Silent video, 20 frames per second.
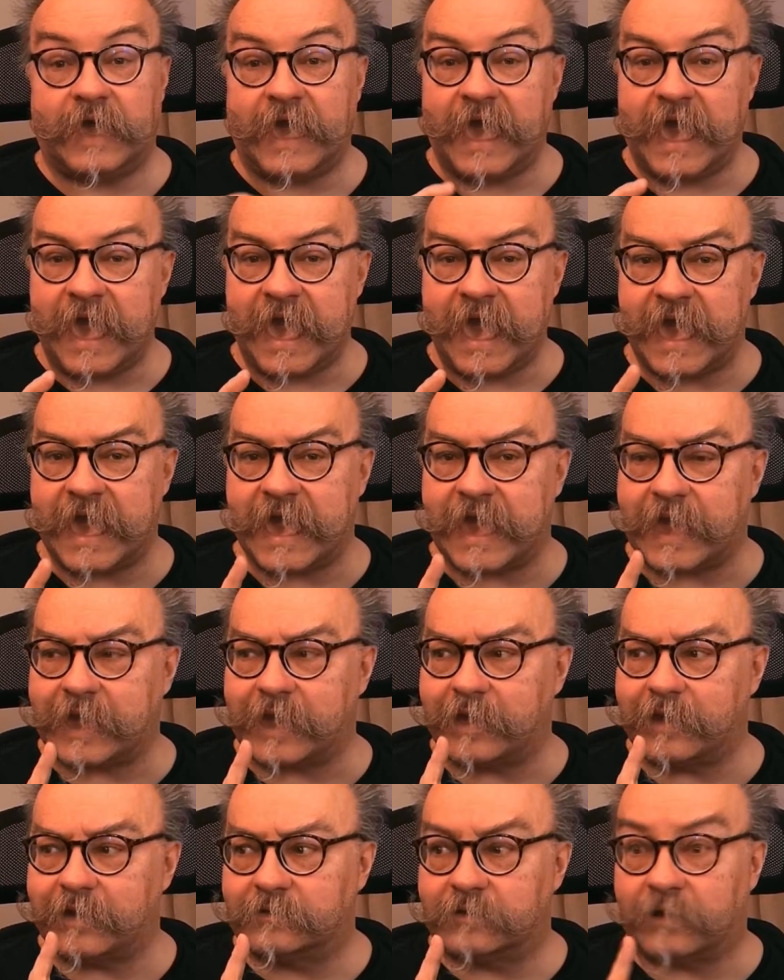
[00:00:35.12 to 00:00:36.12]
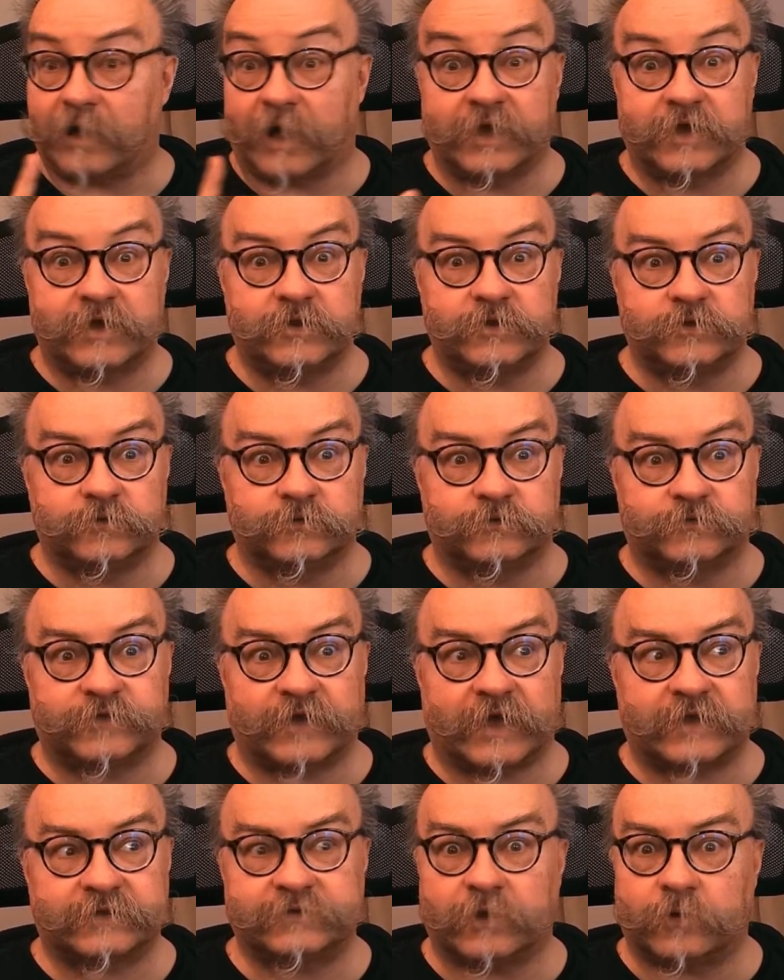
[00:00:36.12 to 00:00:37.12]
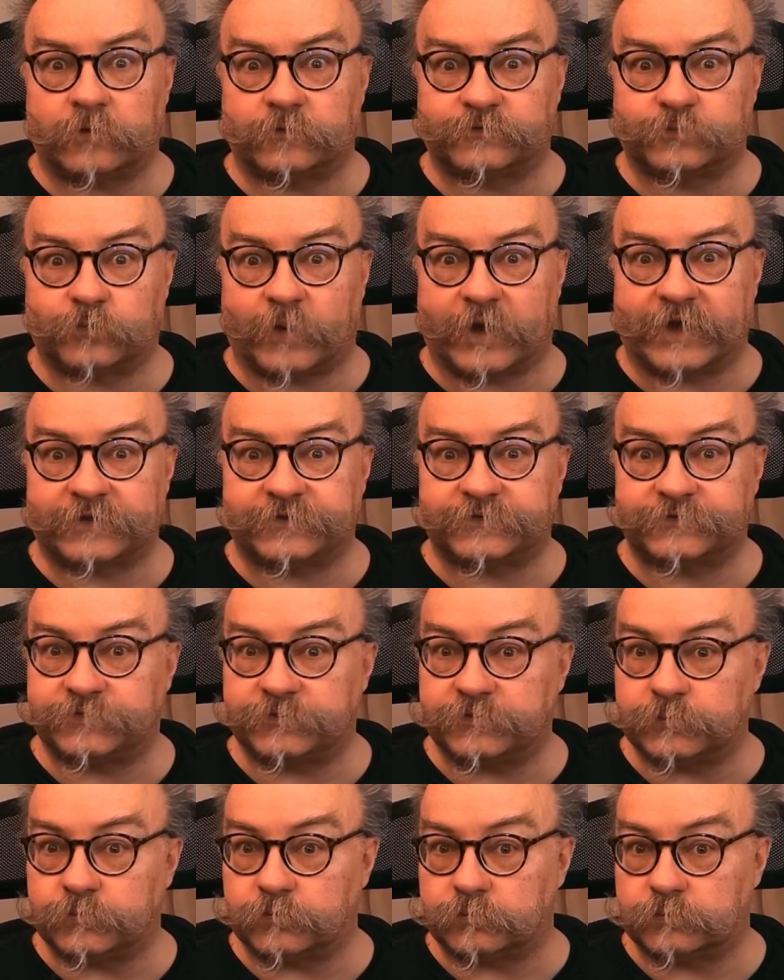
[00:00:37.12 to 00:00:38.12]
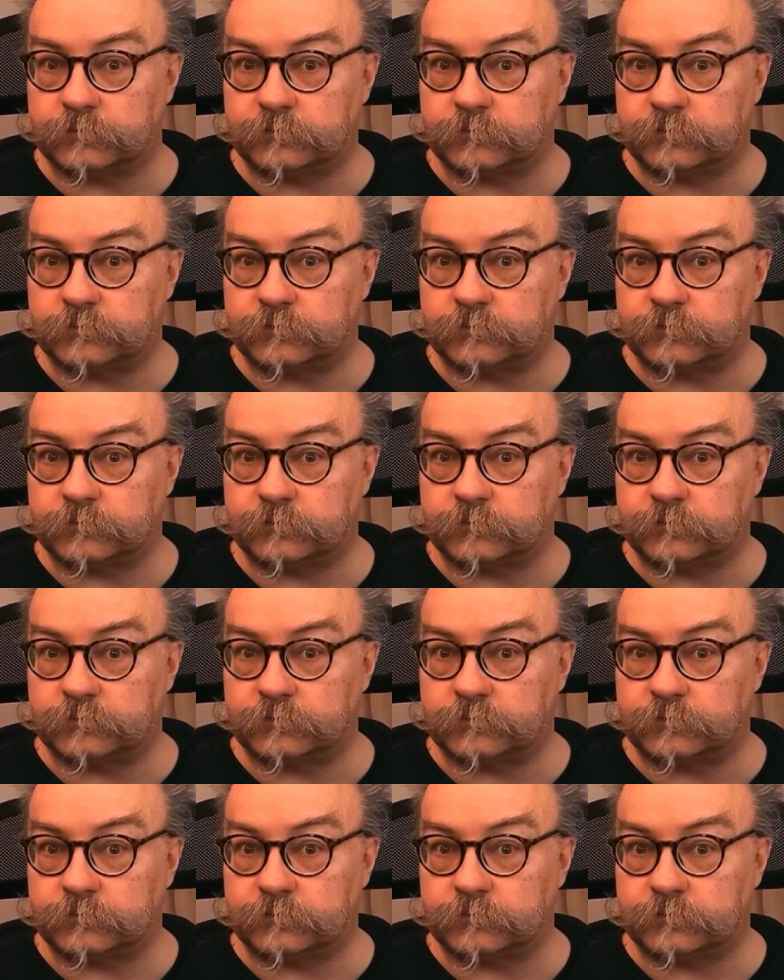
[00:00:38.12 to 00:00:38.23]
hey, I can use that elsewhere too.